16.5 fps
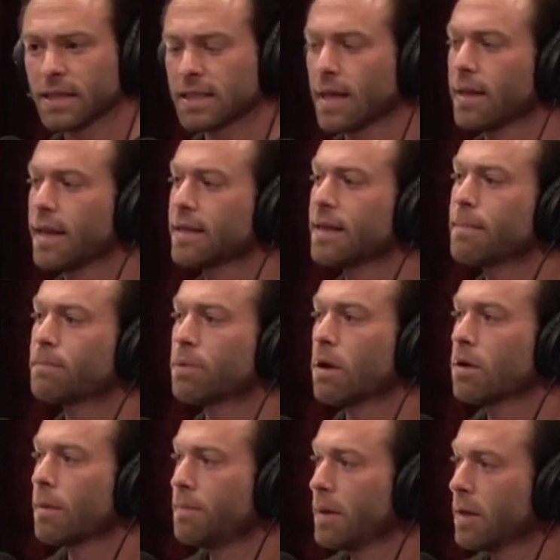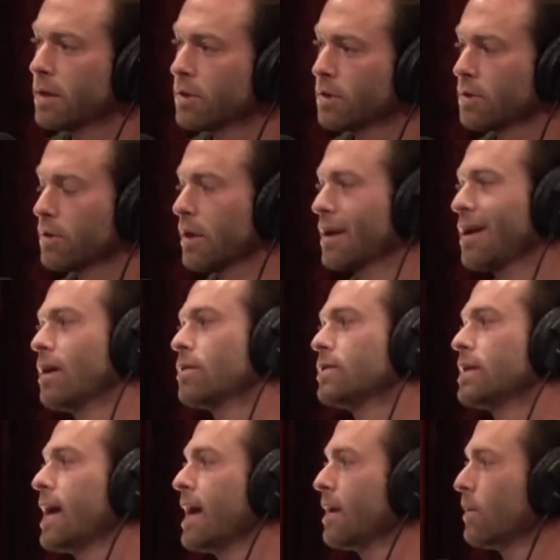It's not like they broke a pillar and like, oh,
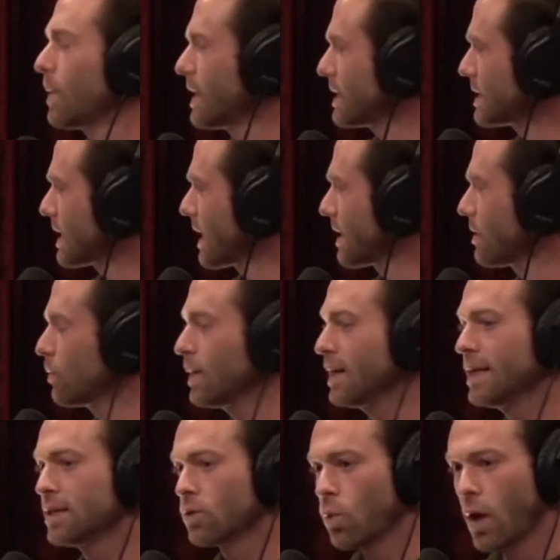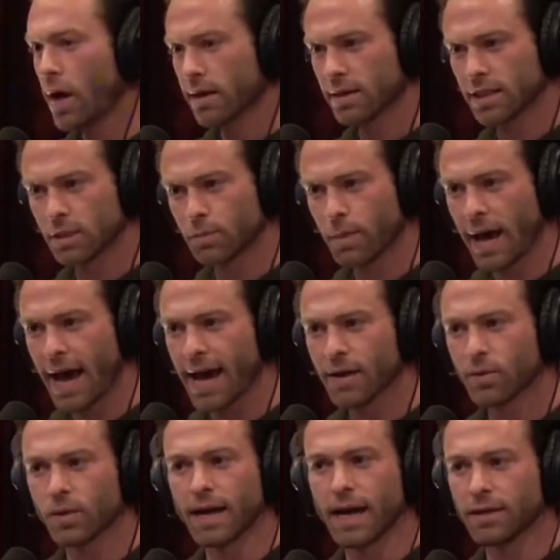dang, wait a second, we need to walk this
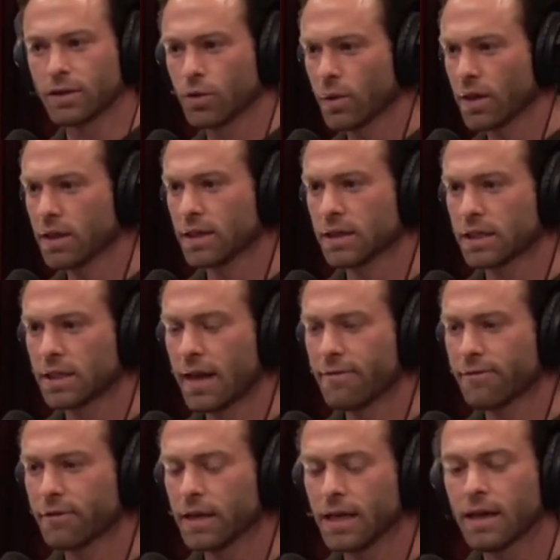back. We're not doing things safely.